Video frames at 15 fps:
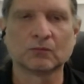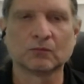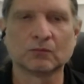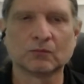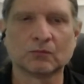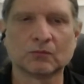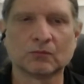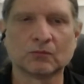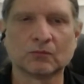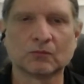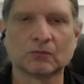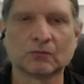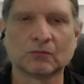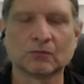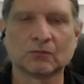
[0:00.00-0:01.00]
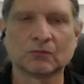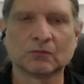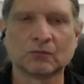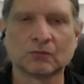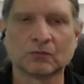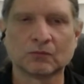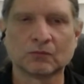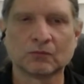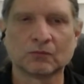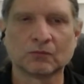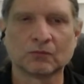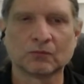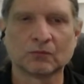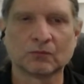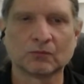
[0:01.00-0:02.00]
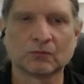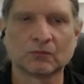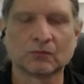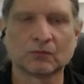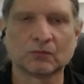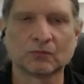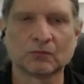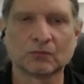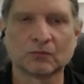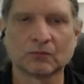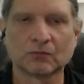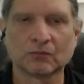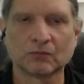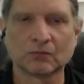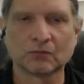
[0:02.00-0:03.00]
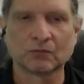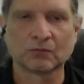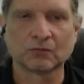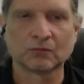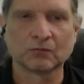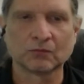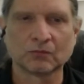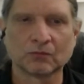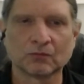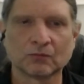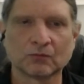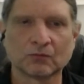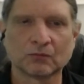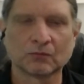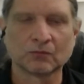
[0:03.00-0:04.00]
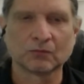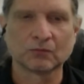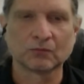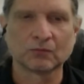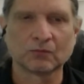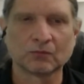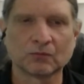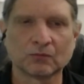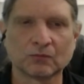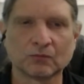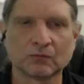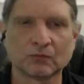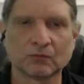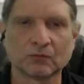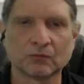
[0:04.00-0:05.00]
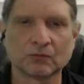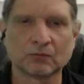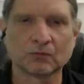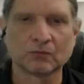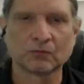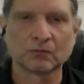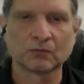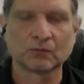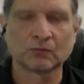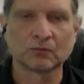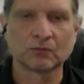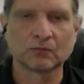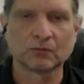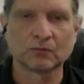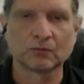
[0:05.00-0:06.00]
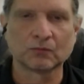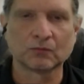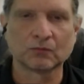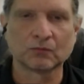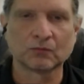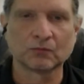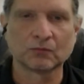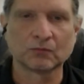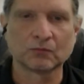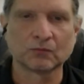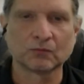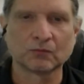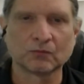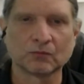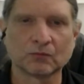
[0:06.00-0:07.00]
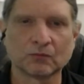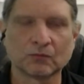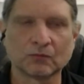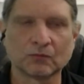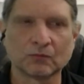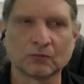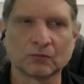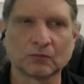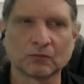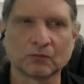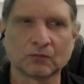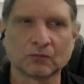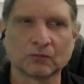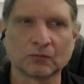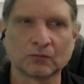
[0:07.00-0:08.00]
(not speaking)